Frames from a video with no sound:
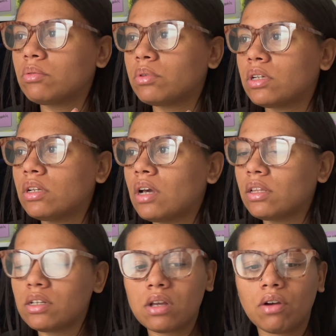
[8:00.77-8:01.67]
one, I
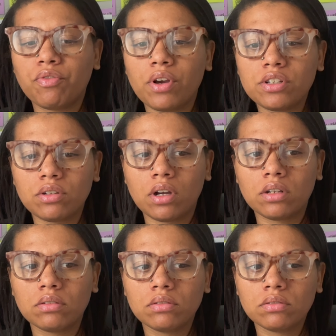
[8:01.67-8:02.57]
think it's called Fresh
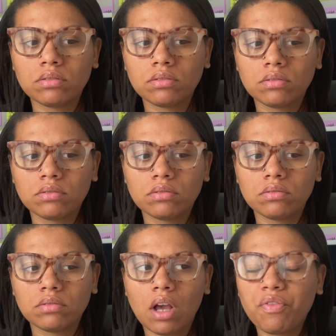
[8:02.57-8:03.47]
Start.
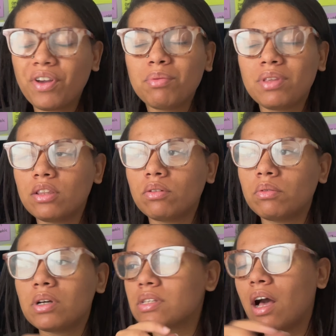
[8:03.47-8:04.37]
I forget what the other one
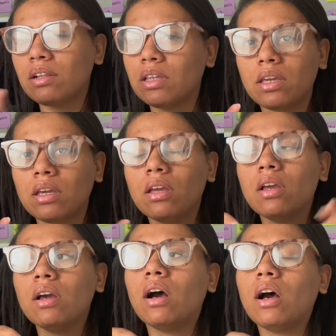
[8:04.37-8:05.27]
was. I'll link it.
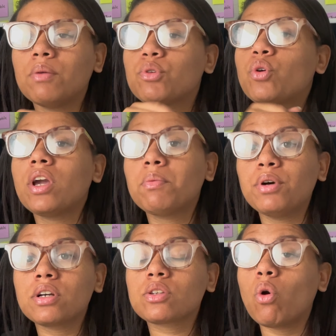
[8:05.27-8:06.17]

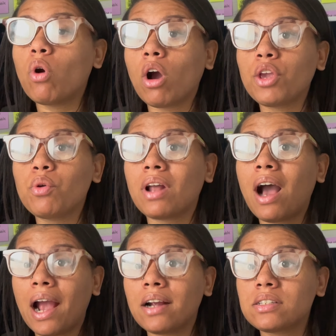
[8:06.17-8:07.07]
QuickBooks, or are you going to
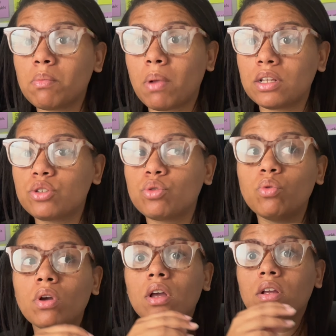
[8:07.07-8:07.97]
hire somebody
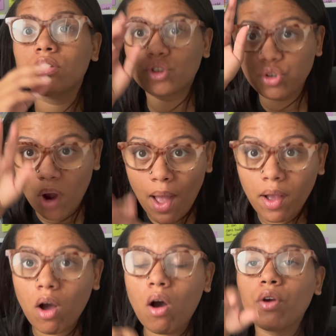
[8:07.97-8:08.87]
to
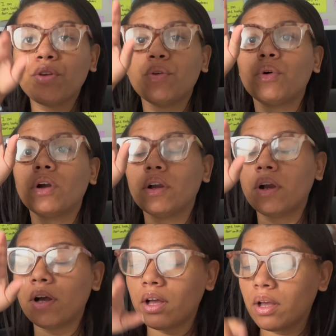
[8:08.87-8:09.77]
track all
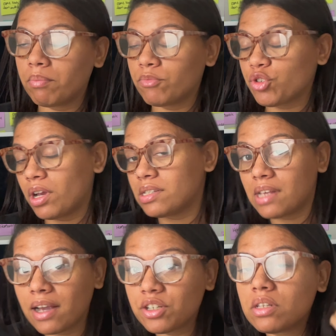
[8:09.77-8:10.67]
your
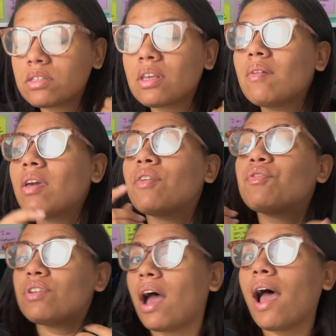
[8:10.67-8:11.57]
transactions? If
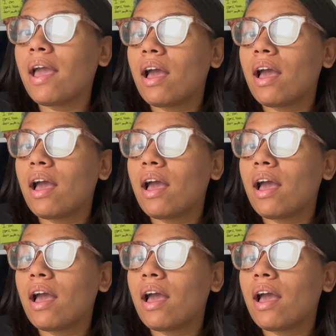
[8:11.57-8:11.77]
not,